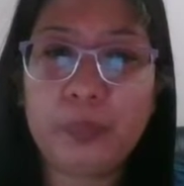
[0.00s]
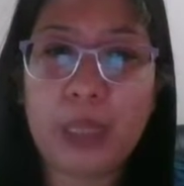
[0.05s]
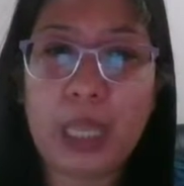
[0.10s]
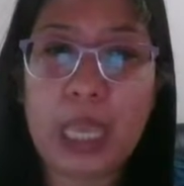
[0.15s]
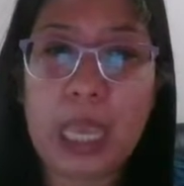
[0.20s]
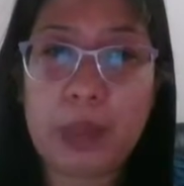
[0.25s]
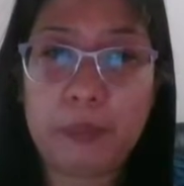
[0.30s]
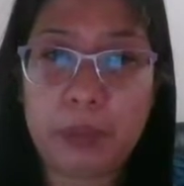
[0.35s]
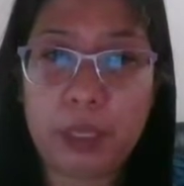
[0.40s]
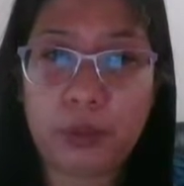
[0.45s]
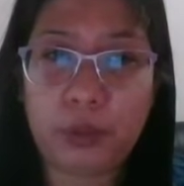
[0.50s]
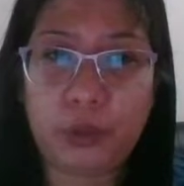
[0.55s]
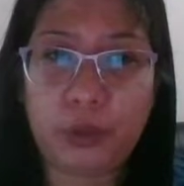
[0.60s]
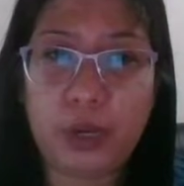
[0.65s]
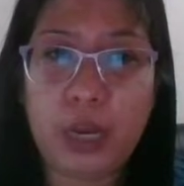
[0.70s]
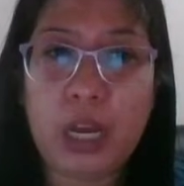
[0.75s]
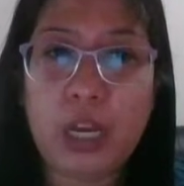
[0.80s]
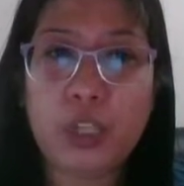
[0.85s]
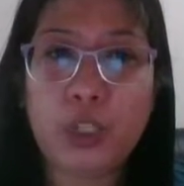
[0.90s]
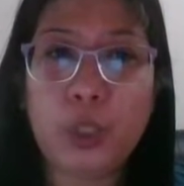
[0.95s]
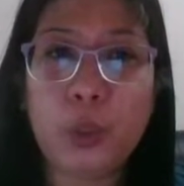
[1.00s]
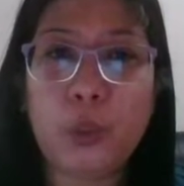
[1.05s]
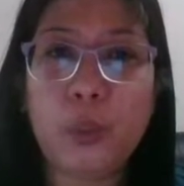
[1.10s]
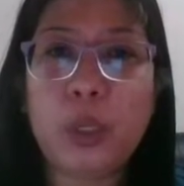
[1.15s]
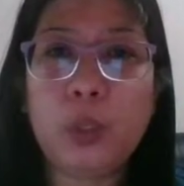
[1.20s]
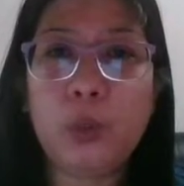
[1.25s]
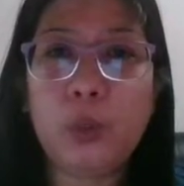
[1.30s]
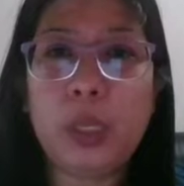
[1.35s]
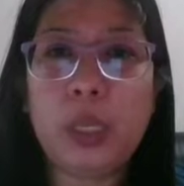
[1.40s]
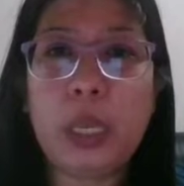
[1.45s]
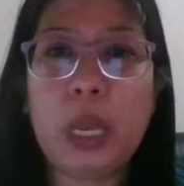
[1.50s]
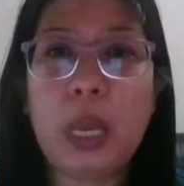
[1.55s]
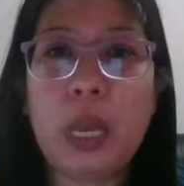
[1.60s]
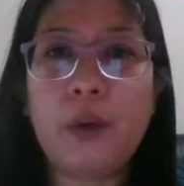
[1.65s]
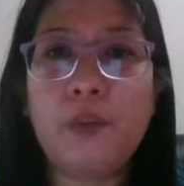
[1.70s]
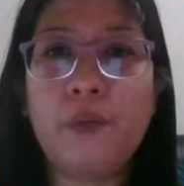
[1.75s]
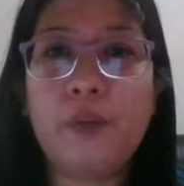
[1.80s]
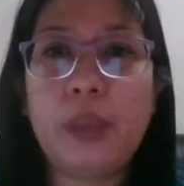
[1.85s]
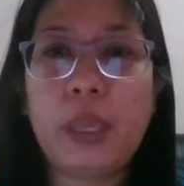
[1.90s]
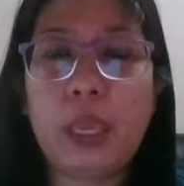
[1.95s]
emitter. So what we
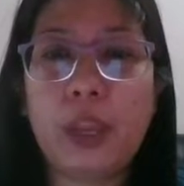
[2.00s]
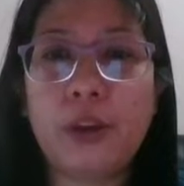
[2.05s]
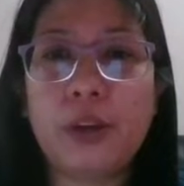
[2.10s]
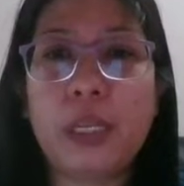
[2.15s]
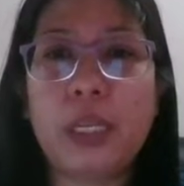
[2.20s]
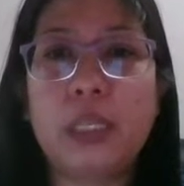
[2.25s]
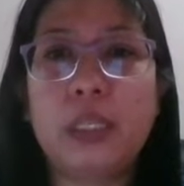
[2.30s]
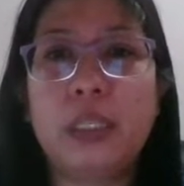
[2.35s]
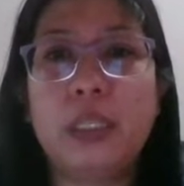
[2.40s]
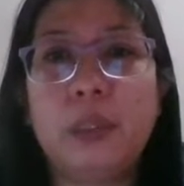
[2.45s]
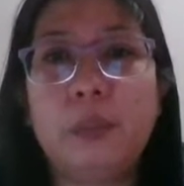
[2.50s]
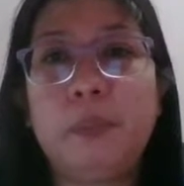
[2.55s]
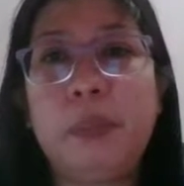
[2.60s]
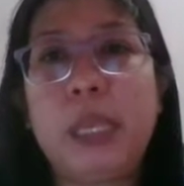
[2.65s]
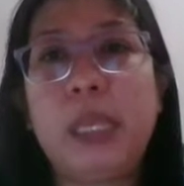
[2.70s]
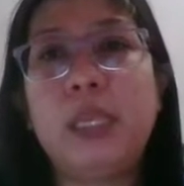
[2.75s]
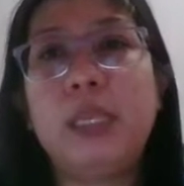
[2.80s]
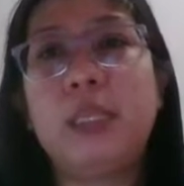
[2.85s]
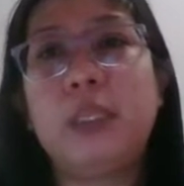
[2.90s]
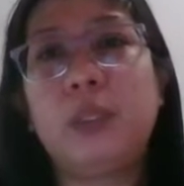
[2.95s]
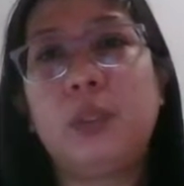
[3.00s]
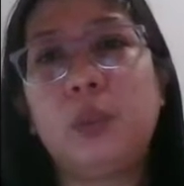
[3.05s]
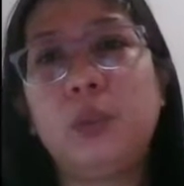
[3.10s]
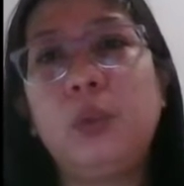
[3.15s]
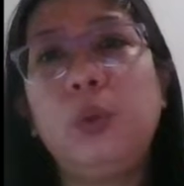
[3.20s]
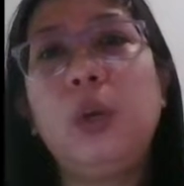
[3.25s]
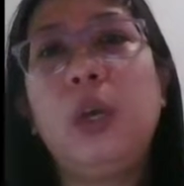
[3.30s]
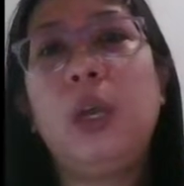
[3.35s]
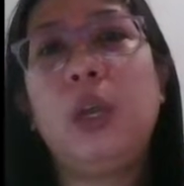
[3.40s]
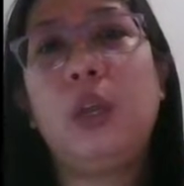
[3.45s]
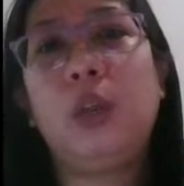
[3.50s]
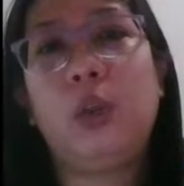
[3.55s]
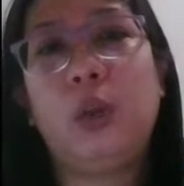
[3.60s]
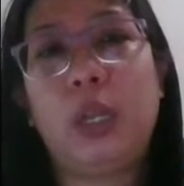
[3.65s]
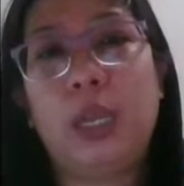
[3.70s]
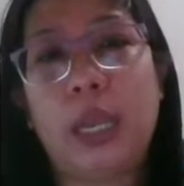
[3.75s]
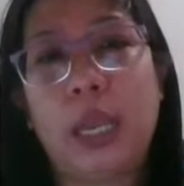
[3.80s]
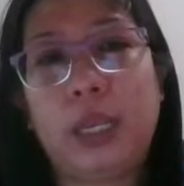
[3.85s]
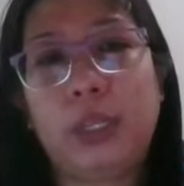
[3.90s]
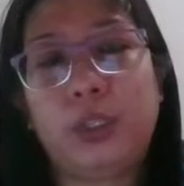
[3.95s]
have here is the base to
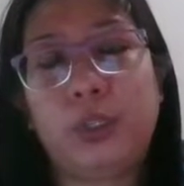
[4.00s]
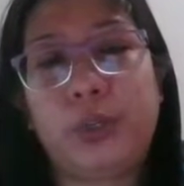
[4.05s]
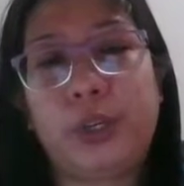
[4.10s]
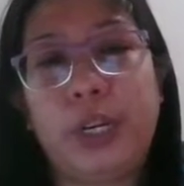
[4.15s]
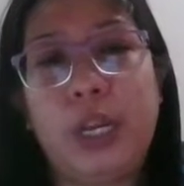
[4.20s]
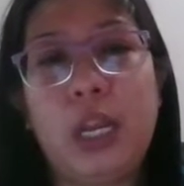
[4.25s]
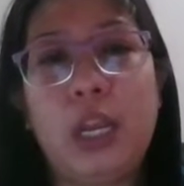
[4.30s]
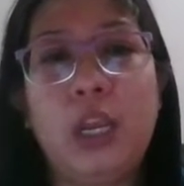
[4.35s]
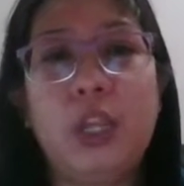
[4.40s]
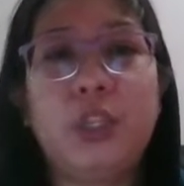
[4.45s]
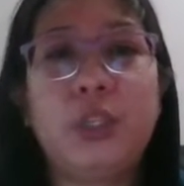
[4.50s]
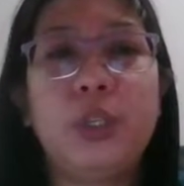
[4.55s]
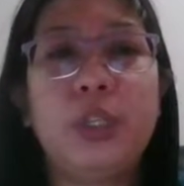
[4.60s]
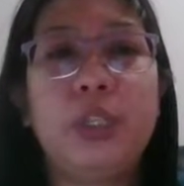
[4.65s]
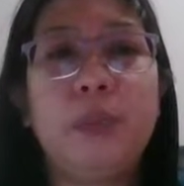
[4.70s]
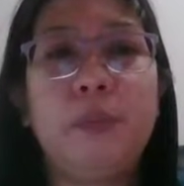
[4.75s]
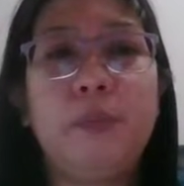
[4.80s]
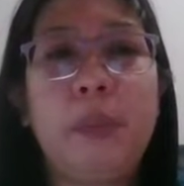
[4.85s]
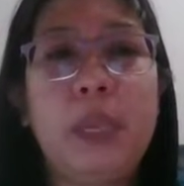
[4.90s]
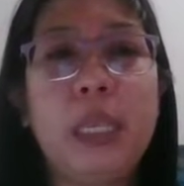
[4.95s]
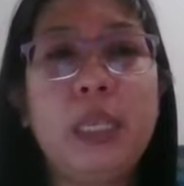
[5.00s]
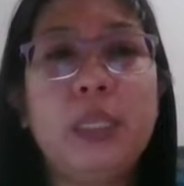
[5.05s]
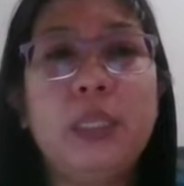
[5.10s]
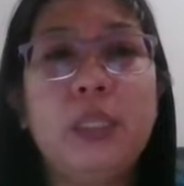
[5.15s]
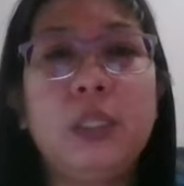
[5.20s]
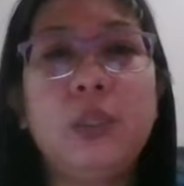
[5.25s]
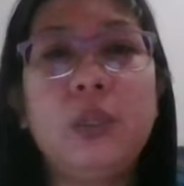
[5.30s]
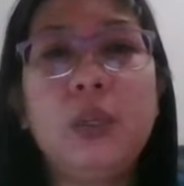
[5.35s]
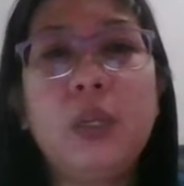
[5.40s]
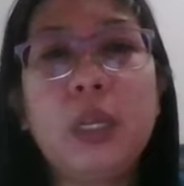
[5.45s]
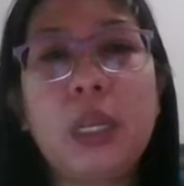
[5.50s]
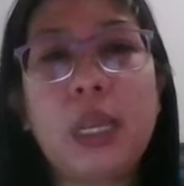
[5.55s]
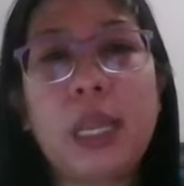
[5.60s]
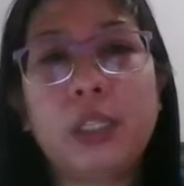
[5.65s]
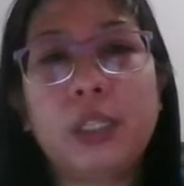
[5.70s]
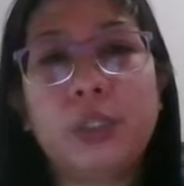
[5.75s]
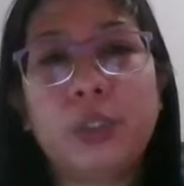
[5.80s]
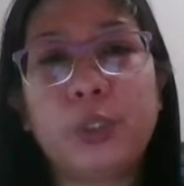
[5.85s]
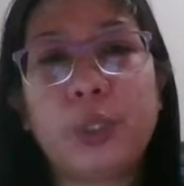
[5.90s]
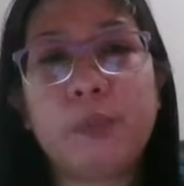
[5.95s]
collector. So the base to
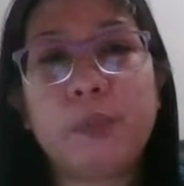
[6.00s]
collector